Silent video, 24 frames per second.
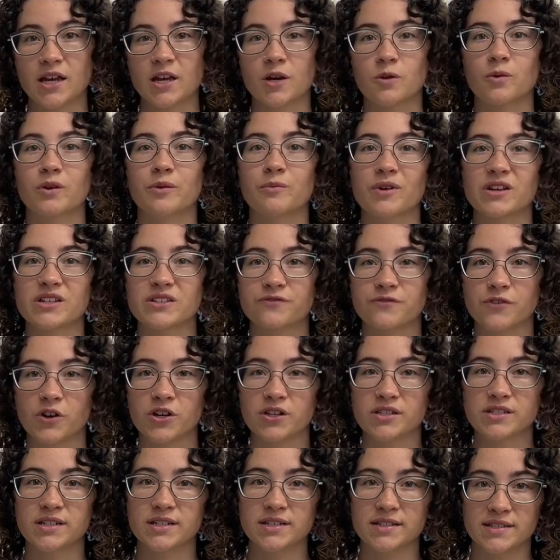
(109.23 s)
we must
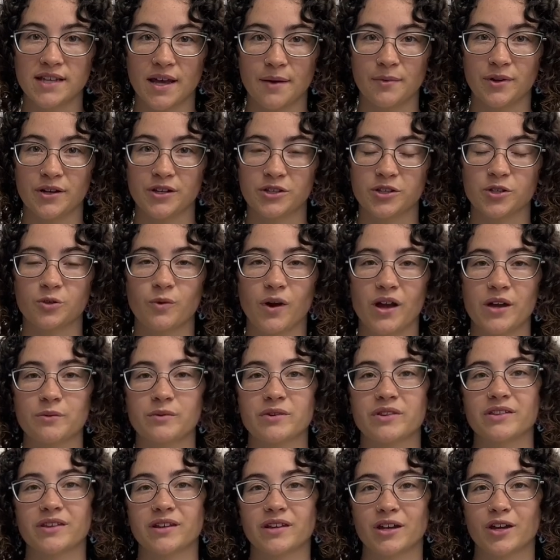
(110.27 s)
first examine the way we
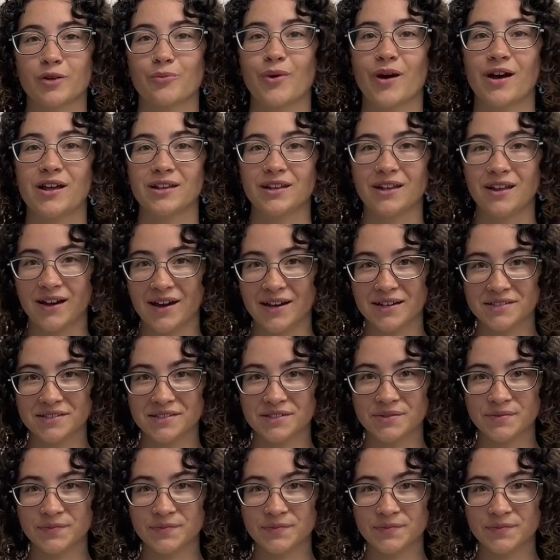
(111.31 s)
think about light.